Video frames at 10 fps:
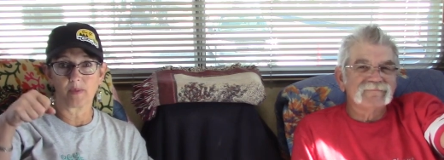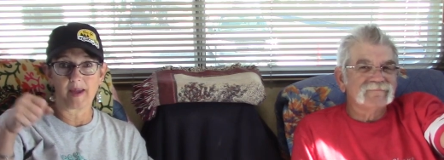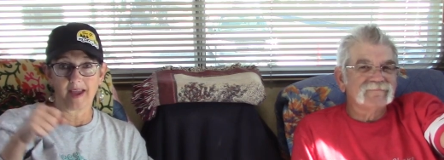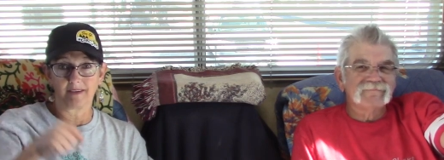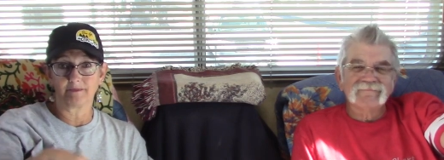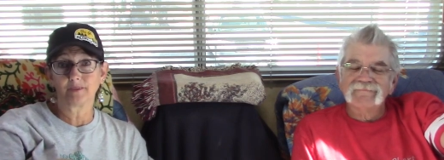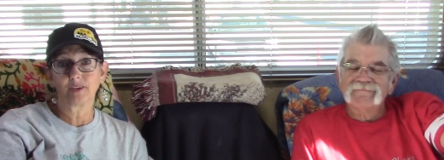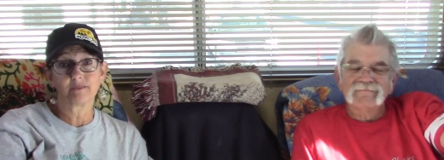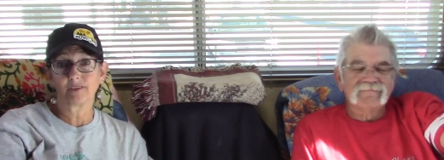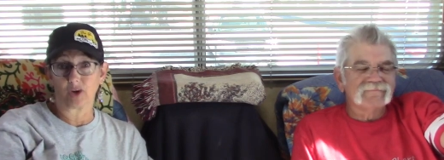Speaker 1: bag full
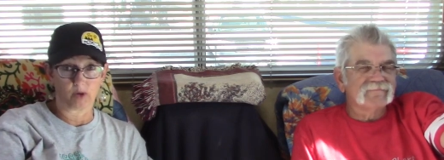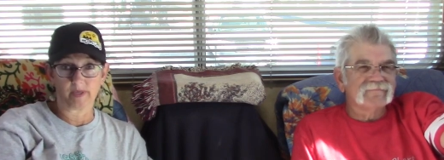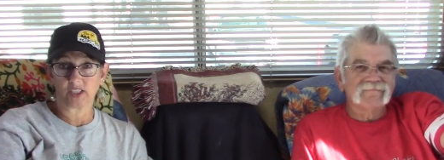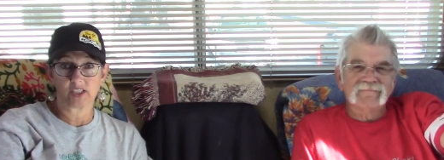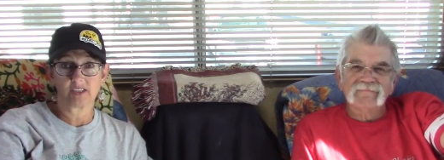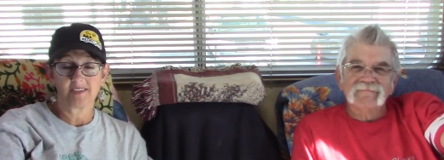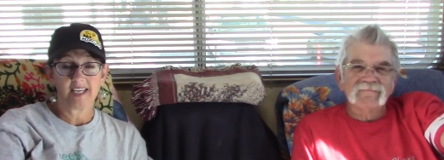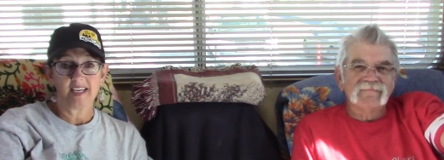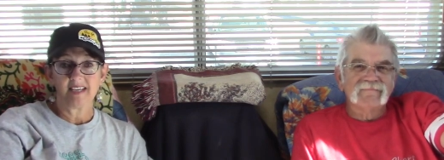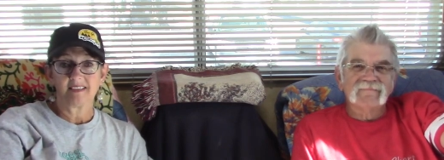of garbage.
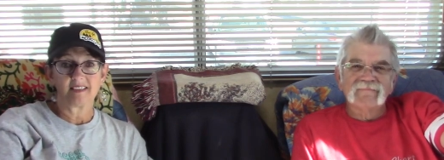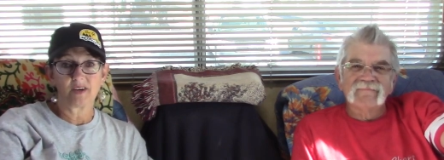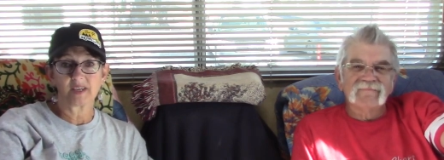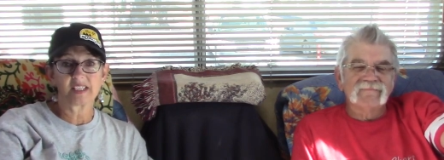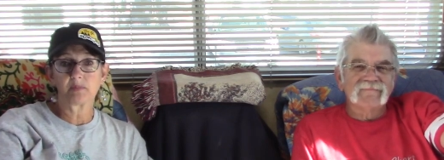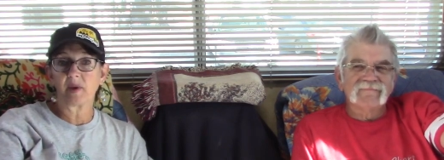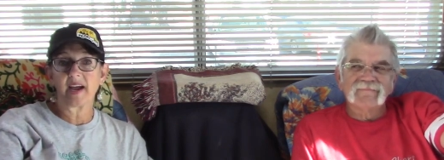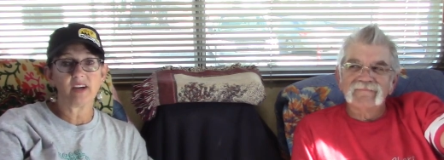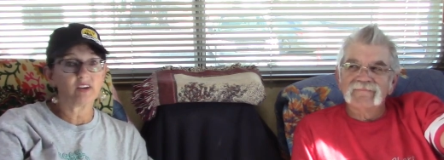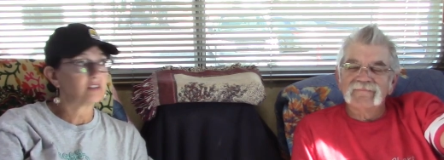You know,
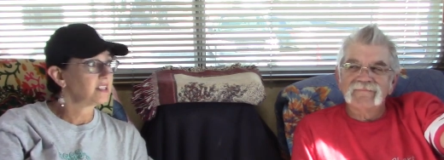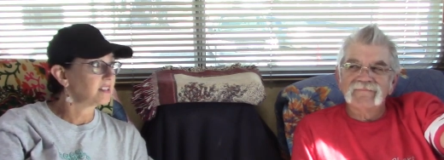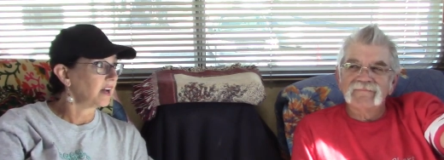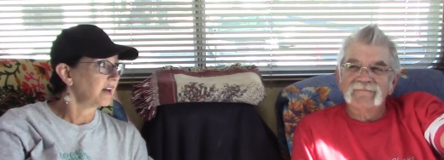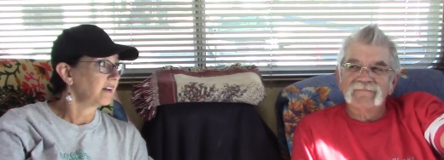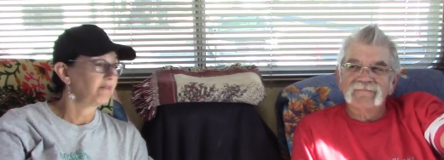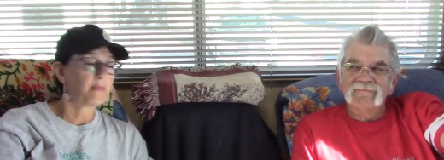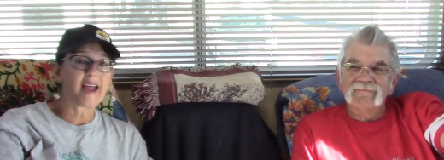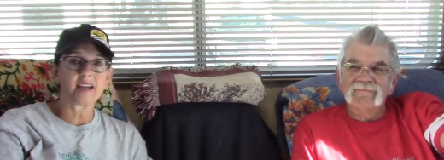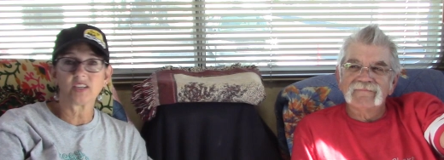expired stuff,
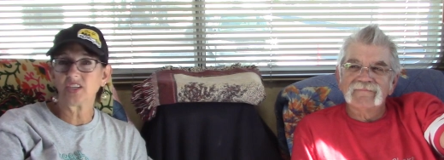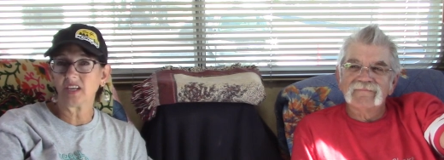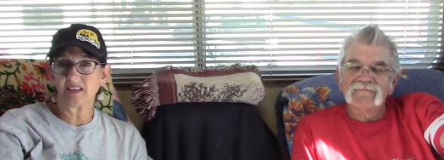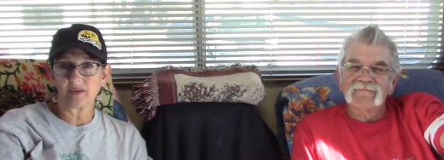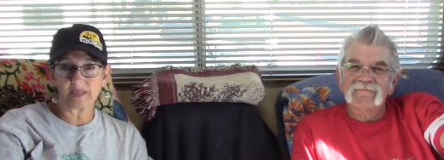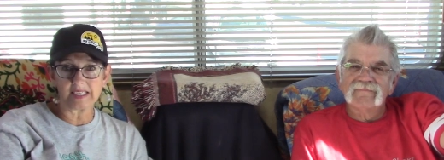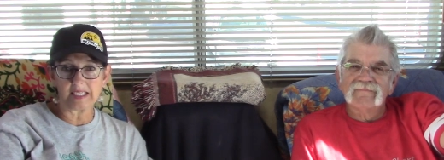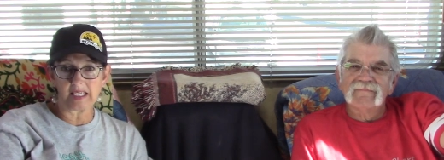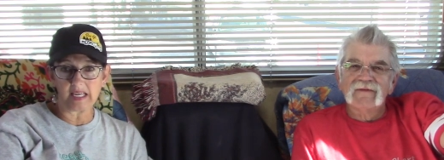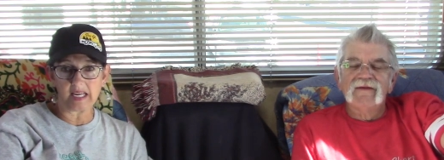packaging that we didn't
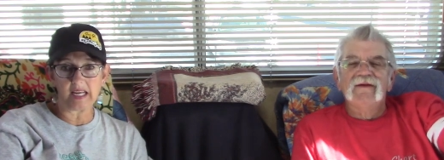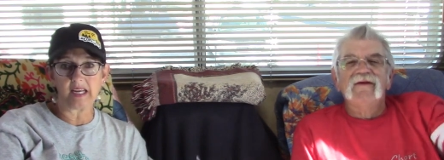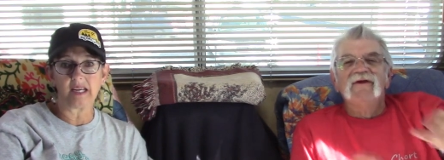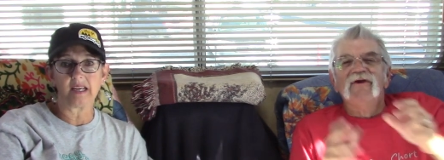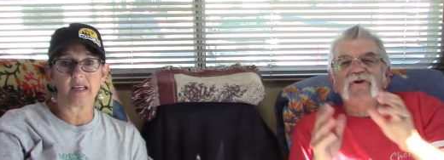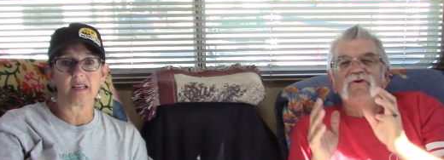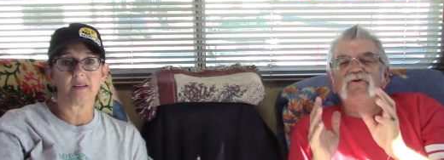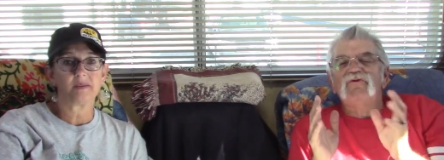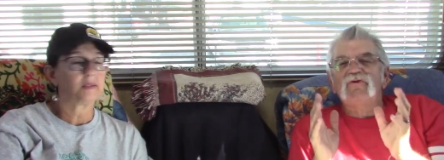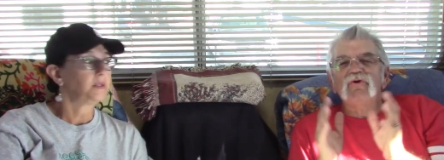need. And
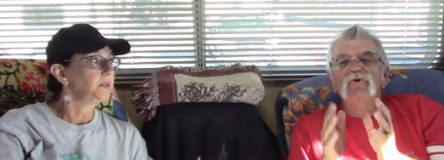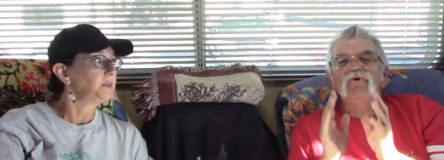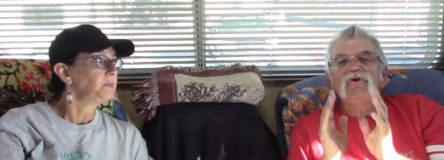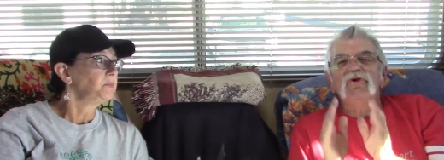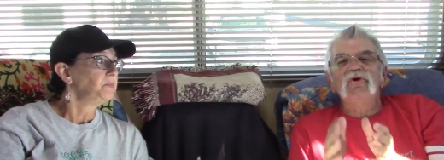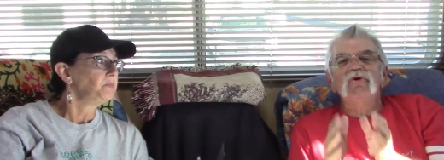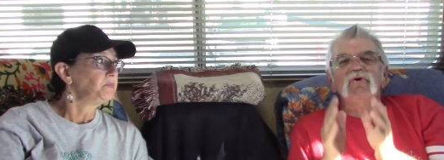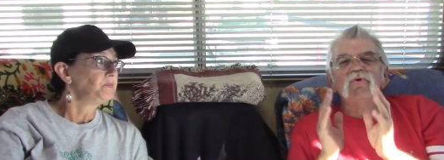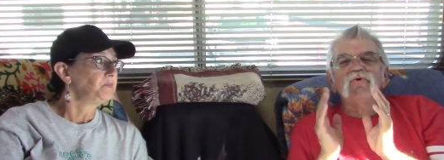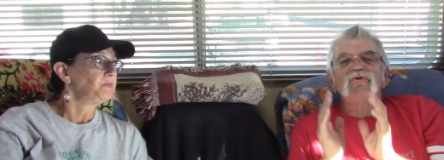
Speaker 2: do
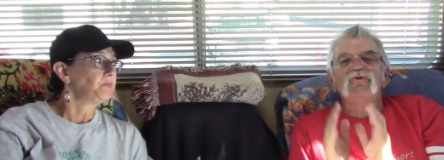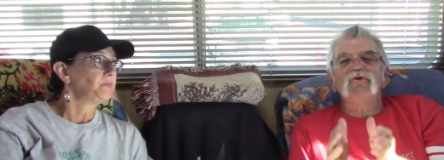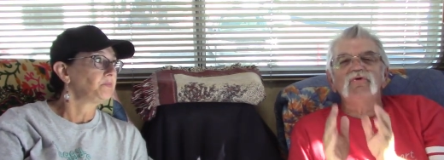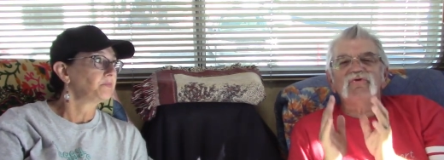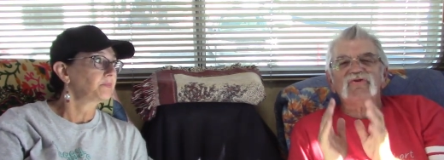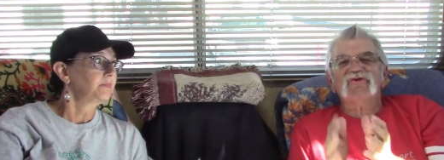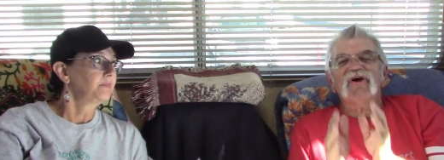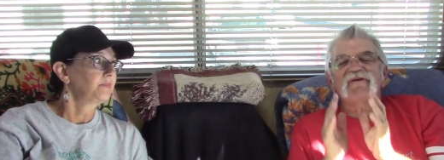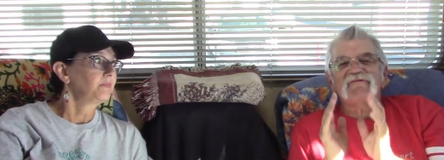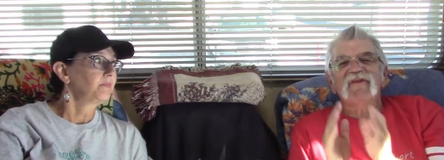you do
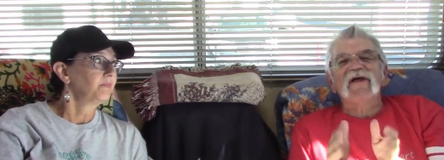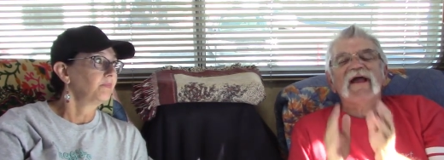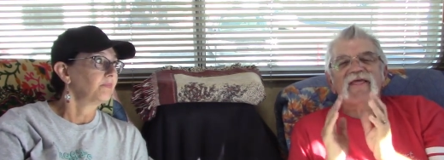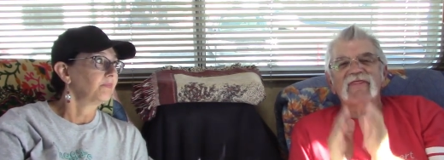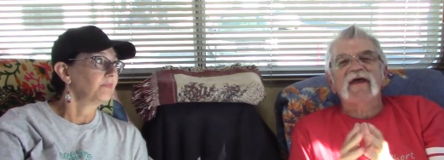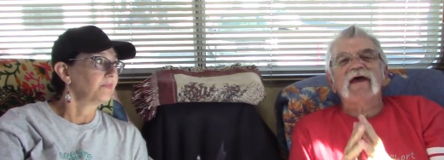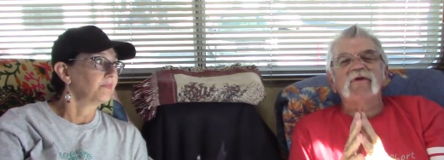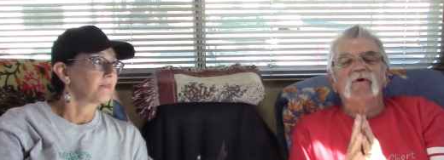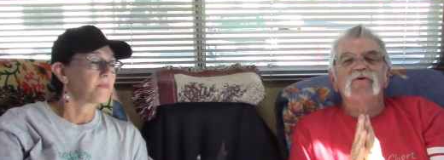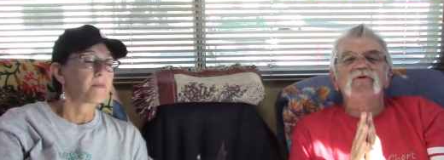stuff like that,
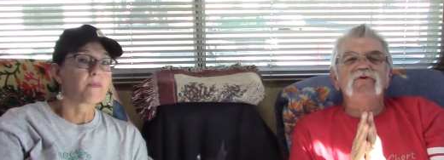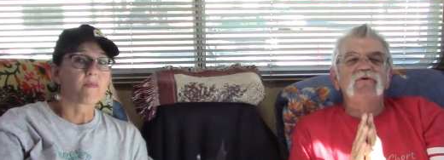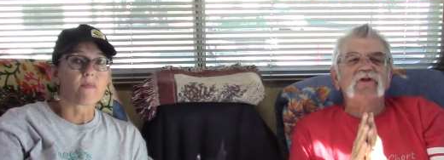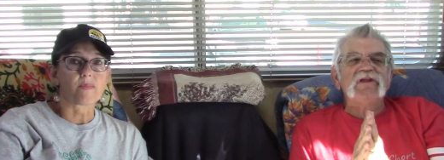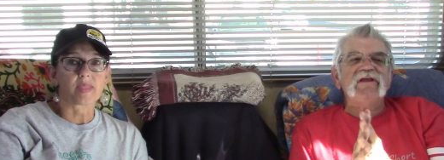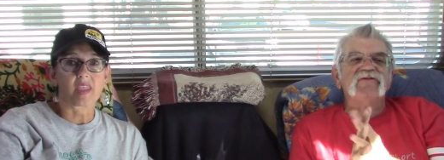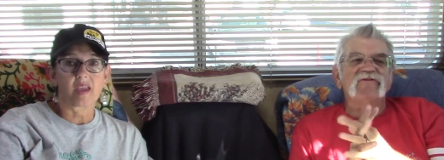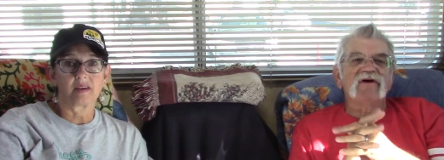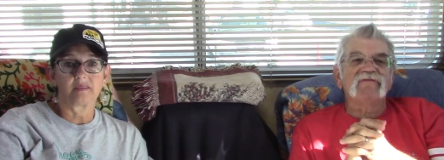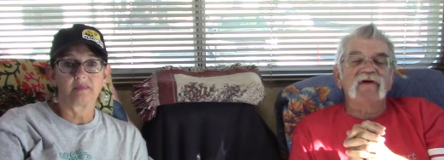or do you clean
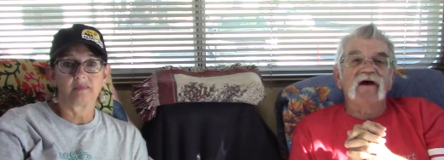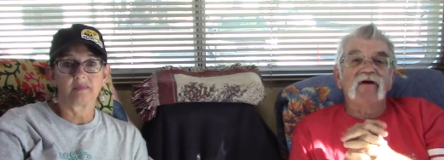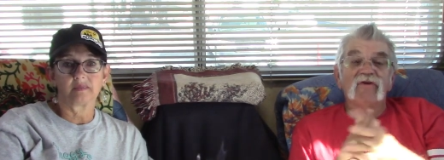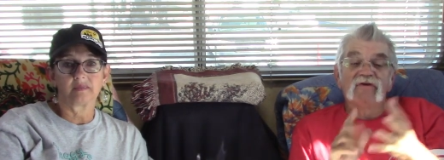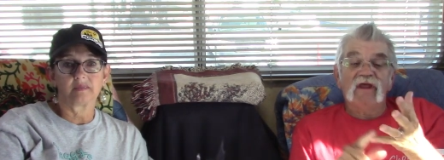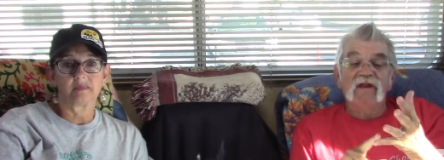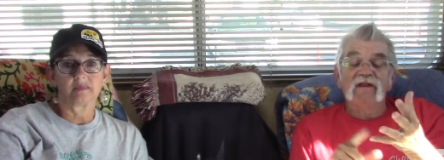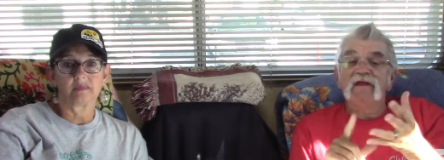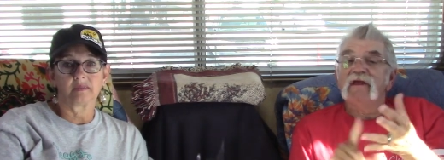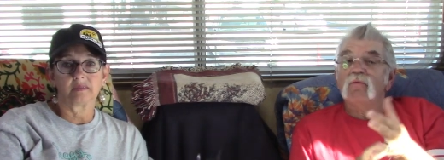stuff out daily
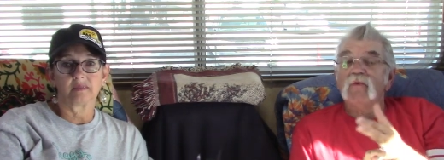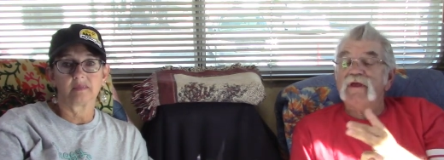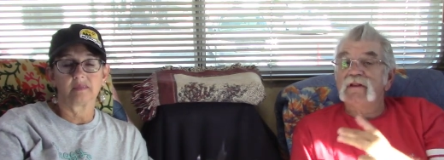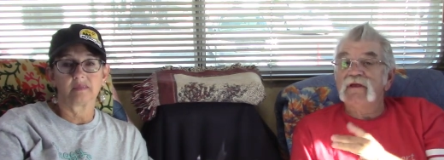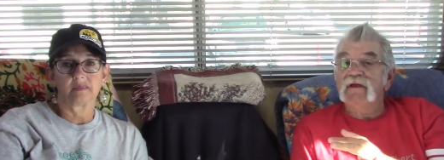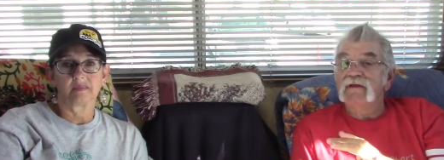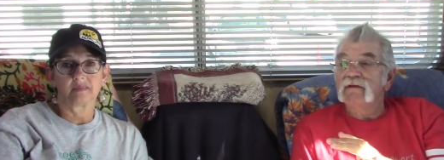and weekly